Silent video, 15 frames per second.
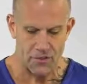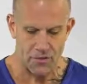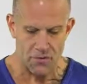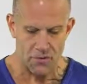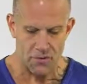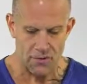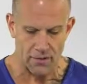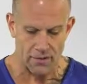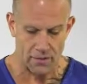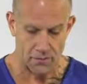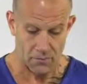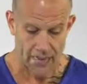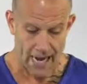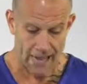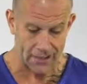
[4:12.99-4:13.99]
You can look at the
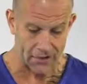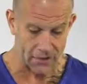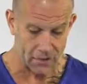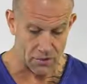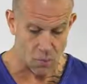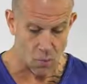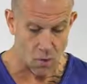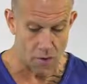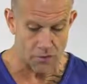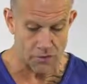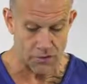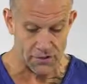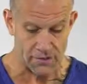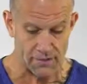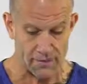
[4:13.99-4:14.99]
reaction
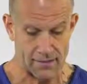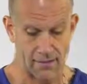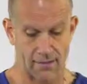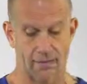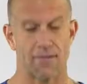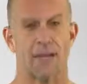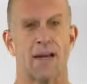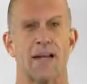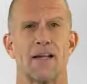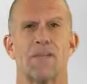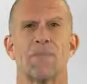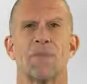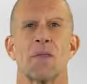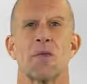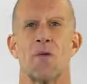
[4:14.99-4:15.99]
quotient, right?
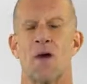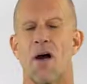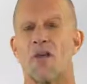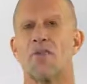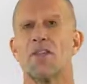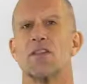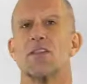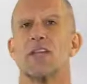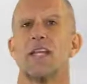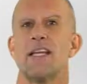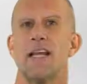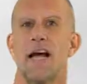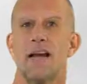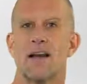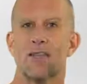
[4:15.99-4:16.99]
We're often
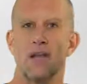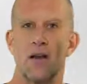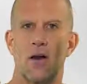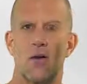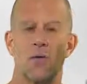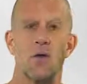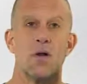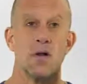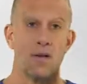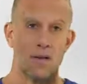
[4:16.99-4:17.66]
looking at it though,